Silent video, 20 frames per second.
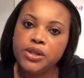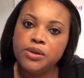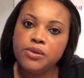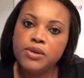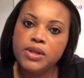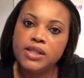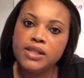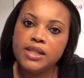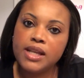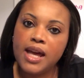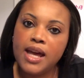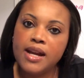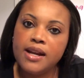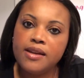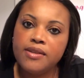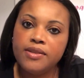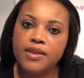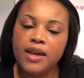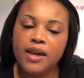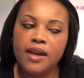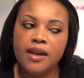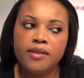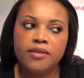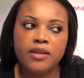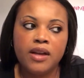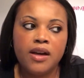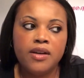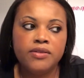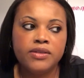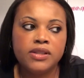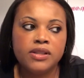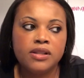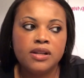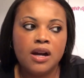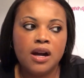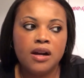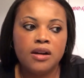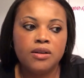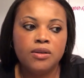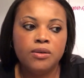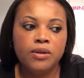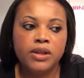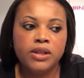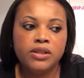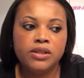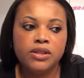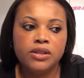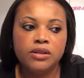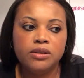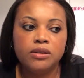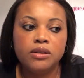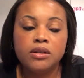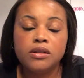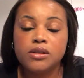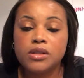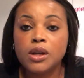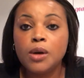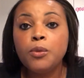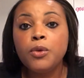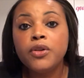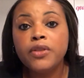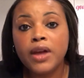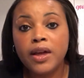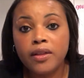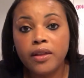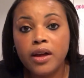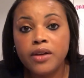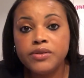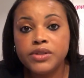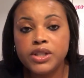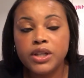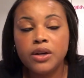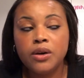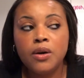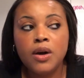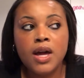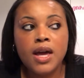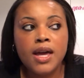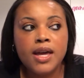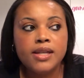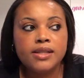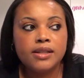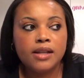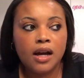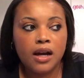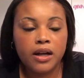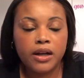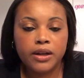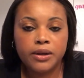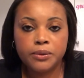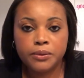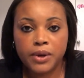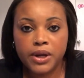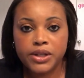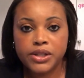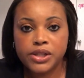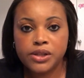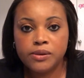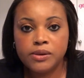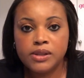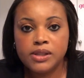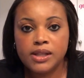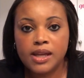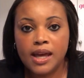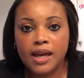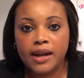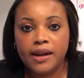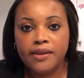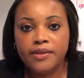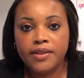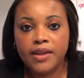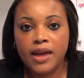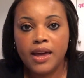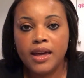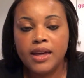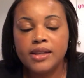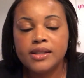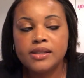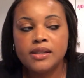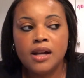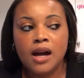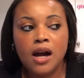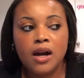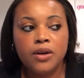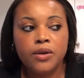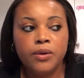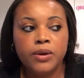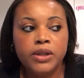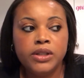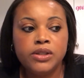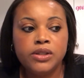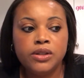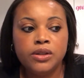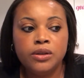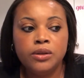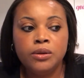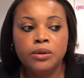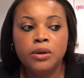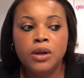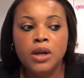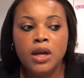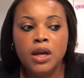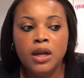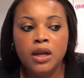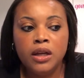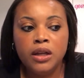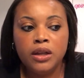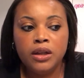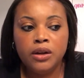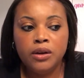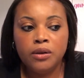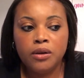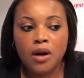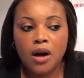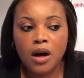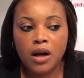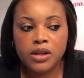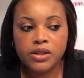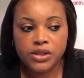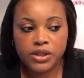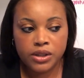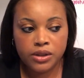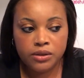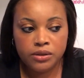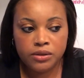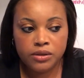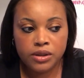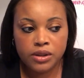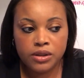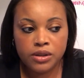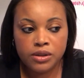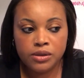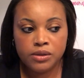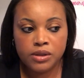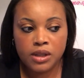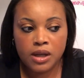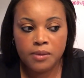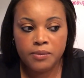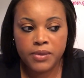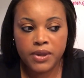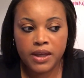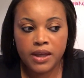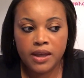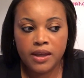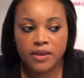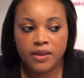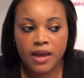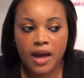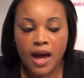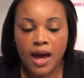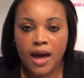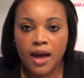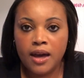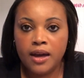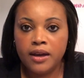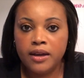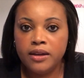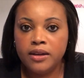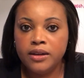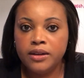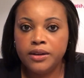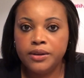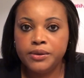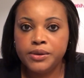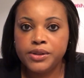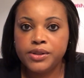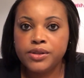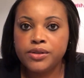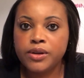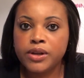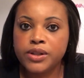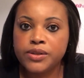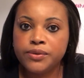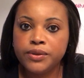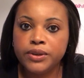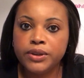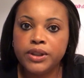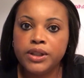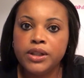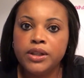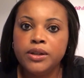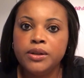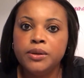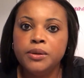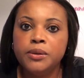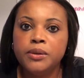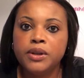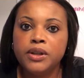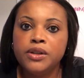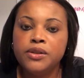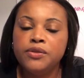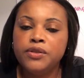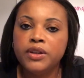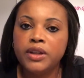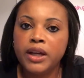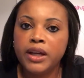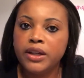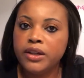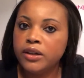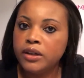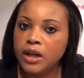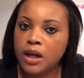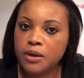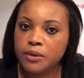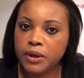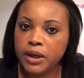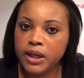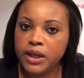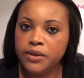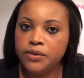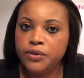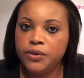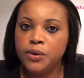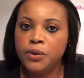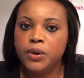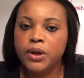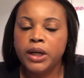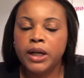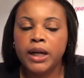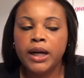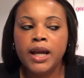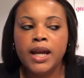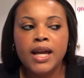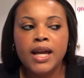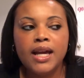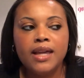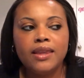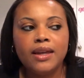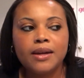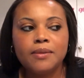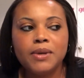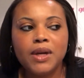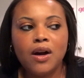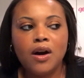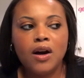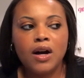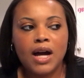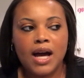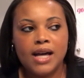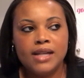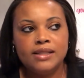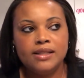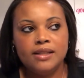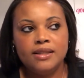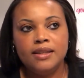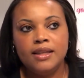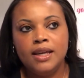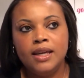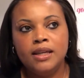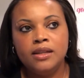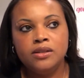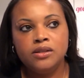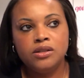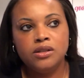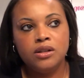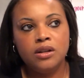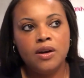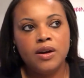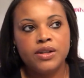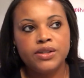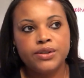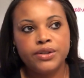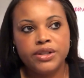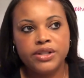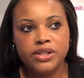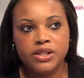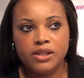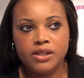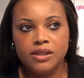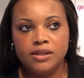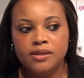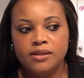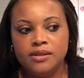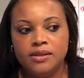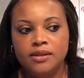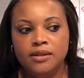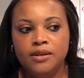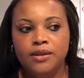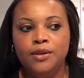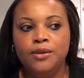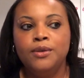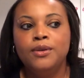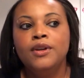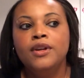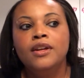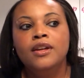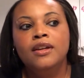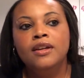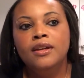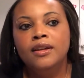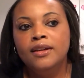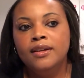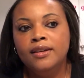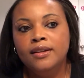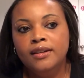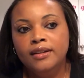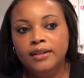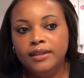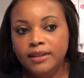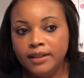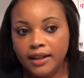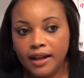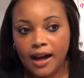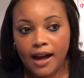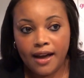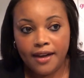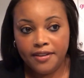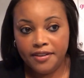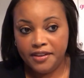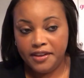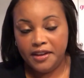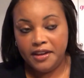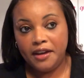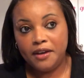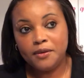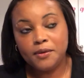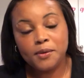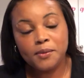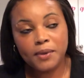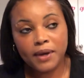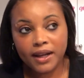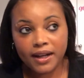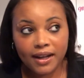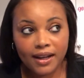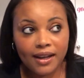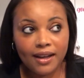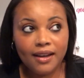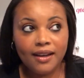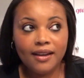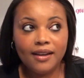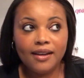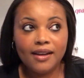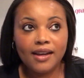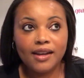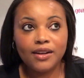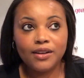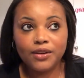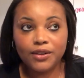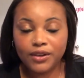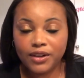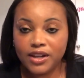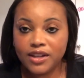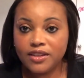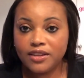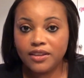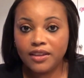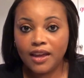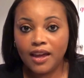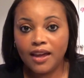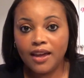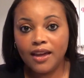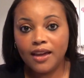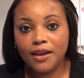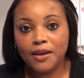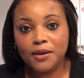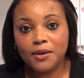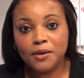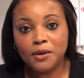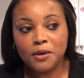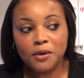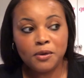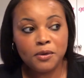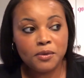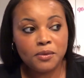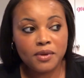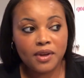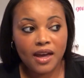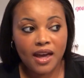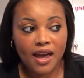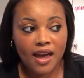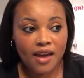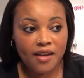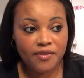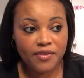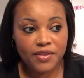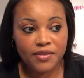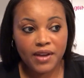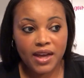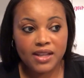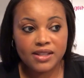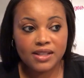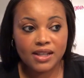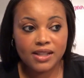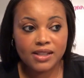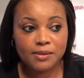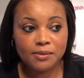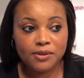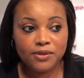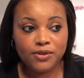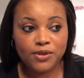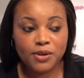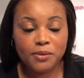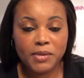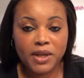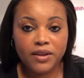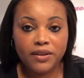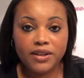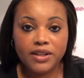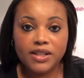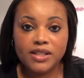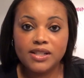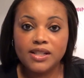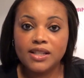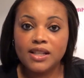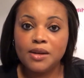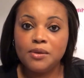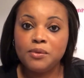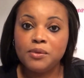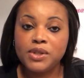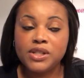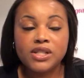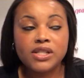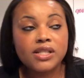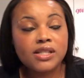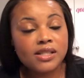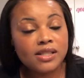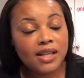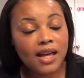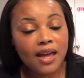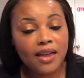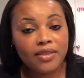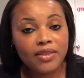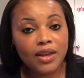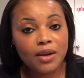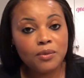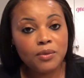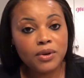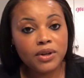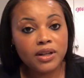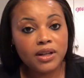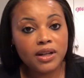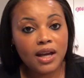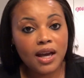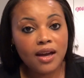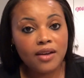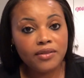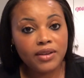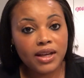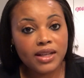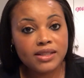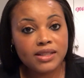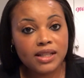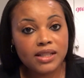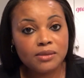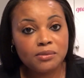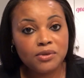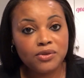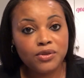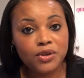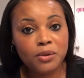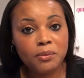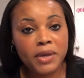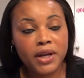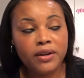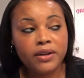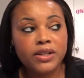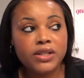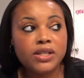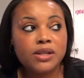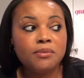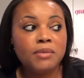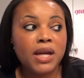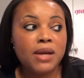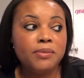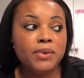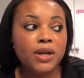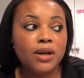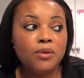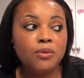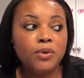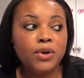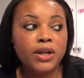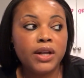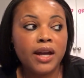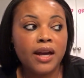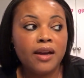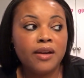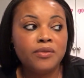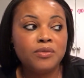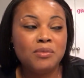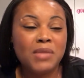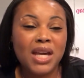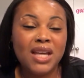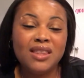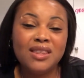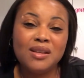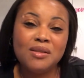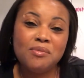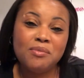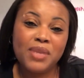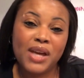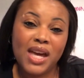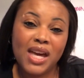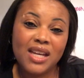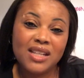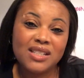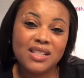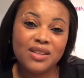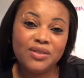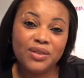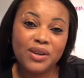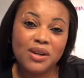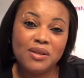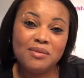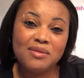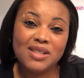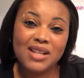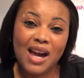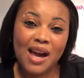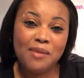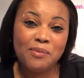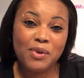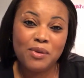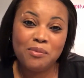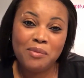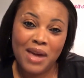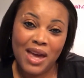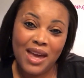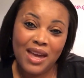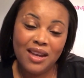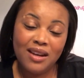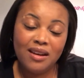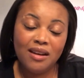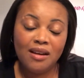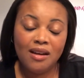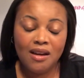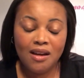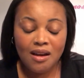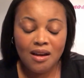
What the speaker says: you into anything. Love is not going to, you know, someone that loves you is not going to rush you into anything. It's not going to, you know, cause you to do something that, you know, is stressful to you, or you feel like you're not ready for. And that could be all kinds of things, you know, as Christians, you know, I think everybody can agree that if they've had sex before marriage, they wish that they wouldn't have had sex before marriage, and maybe it would have made them pick different type of men.